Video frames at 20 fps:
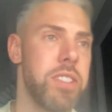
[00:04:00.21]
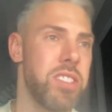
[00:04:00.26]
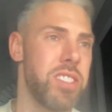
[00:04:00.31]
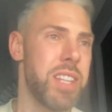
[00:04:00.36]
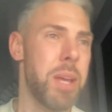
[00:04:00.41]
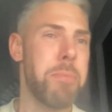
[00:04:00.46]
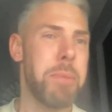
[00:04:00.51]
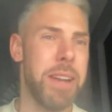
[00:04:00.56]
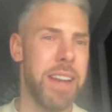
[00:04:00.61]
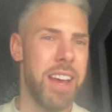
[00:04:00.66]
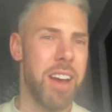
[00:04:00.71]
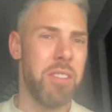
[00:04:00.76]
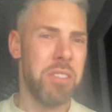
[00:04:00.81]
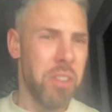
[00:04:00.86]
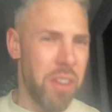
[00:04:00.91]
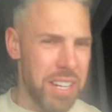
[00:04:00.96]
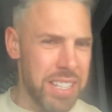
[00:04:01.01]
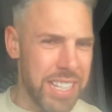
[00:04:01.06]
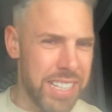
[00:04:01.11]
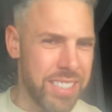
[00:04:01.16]
stepping out
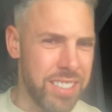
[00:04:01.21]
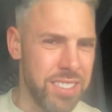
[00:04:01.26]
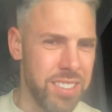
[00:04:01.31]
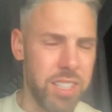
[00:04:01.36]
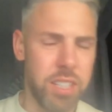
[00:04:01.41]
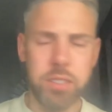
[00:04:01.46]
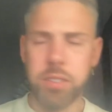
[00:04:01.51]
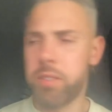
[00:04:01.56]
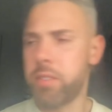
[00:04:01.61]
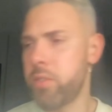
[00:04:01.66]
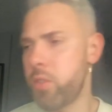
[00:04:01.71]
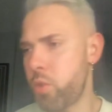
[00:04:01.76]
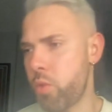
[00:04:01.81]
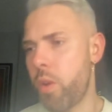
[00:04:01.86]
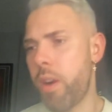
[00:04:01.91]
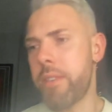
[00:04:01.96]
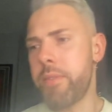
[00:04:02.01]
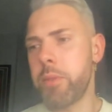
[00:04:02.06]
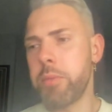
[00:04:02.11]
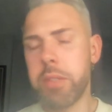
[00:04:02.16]
like Leonard does,
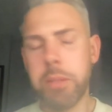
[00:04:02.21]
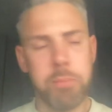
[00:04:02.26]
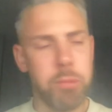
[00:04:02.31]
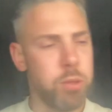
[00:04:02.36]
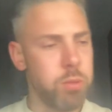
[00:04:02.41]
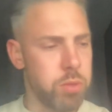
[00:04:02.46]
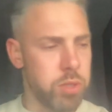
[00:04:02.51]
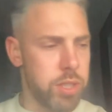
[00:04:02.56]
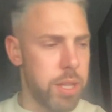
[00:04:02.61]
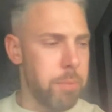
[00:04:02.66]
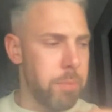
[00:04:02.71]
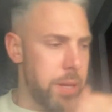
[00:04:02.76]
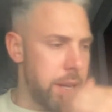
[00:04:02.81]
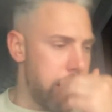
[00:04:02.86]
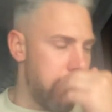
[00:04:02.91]
driving with the ball, stepping